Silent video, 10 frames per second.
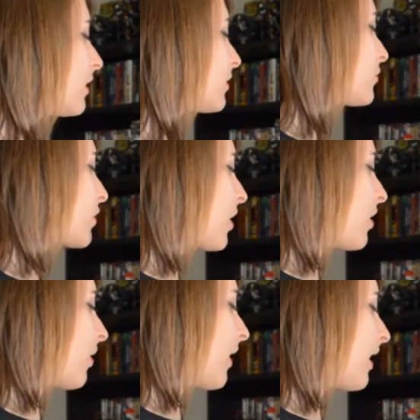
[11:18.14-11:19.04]

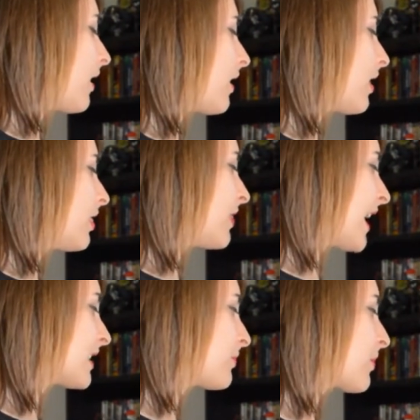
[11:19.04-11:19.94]
So
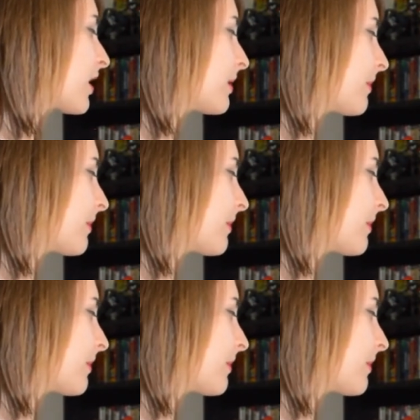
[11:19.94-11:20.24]
that's pretty